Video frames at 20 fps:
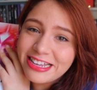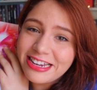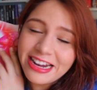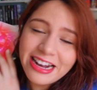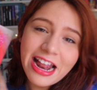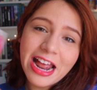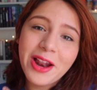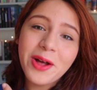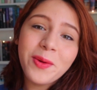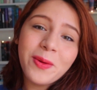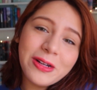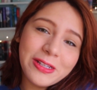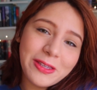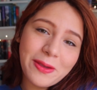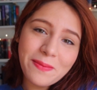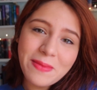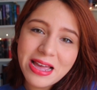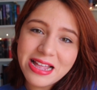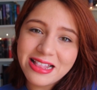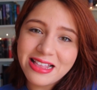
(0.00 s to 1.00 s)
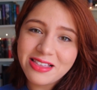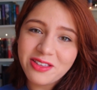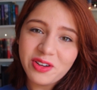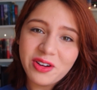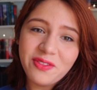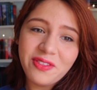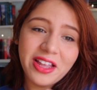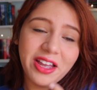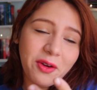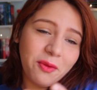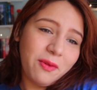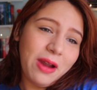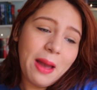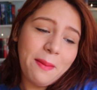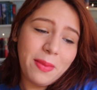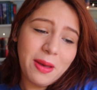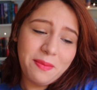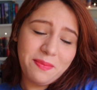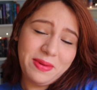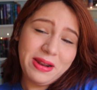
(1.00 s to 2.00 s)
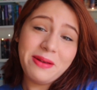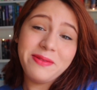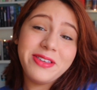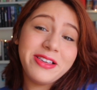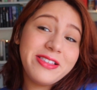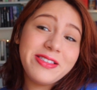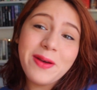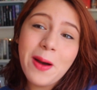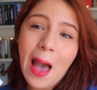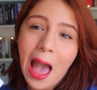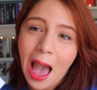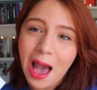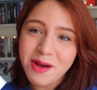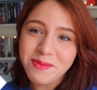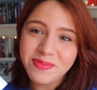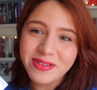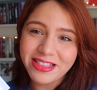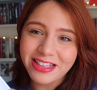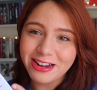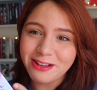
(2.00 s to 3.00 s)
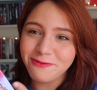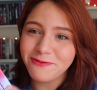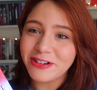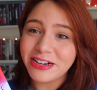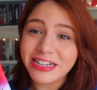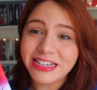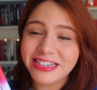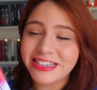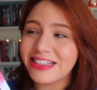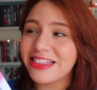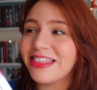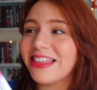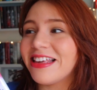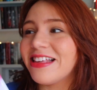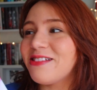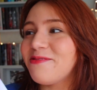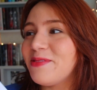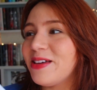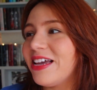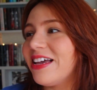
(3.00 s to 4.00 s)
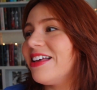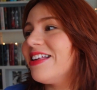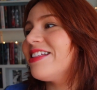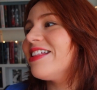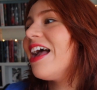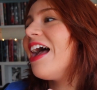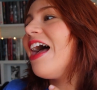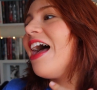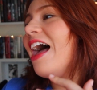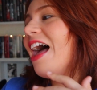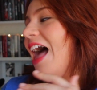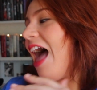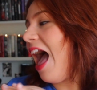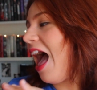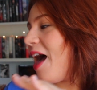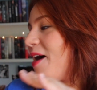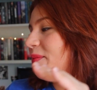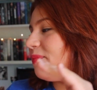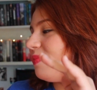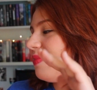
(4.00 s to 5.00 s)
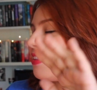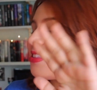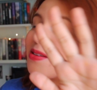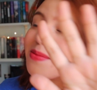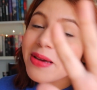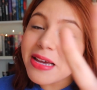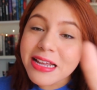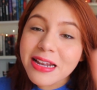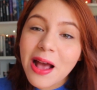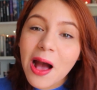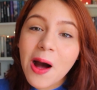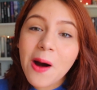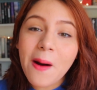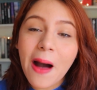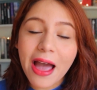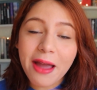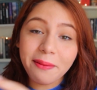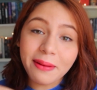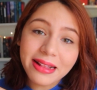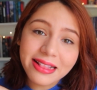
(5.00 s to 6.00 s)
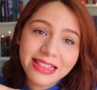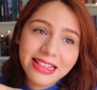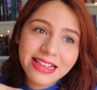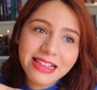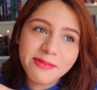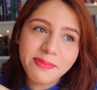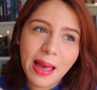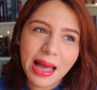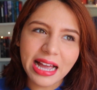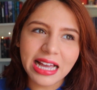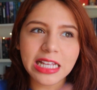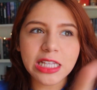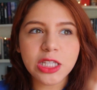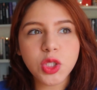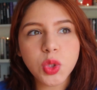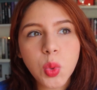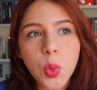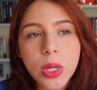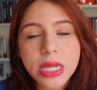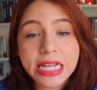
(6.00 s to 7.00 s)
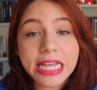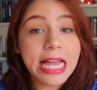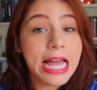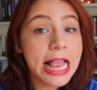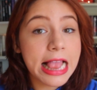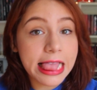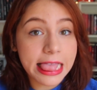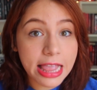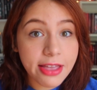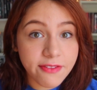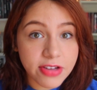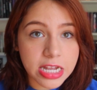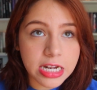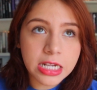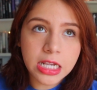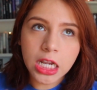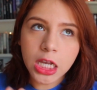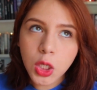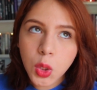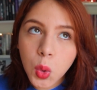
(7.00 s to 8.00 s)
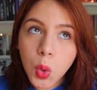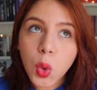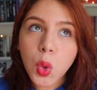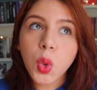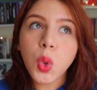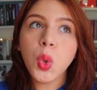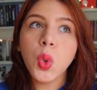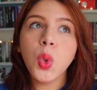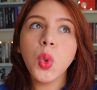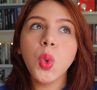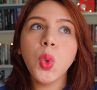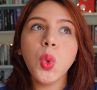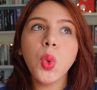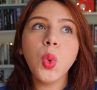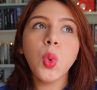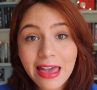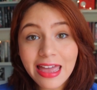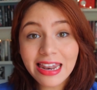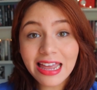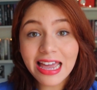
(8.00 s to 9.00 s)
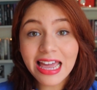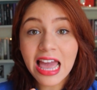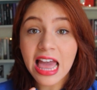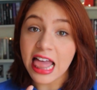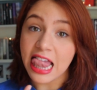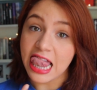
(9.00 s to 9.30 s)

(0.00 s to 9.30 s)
it and I don't want to make this sort of like a wrap up, but I'm just so happy that I finished this because, as you may know, I read this back in 2011, like ooh, and I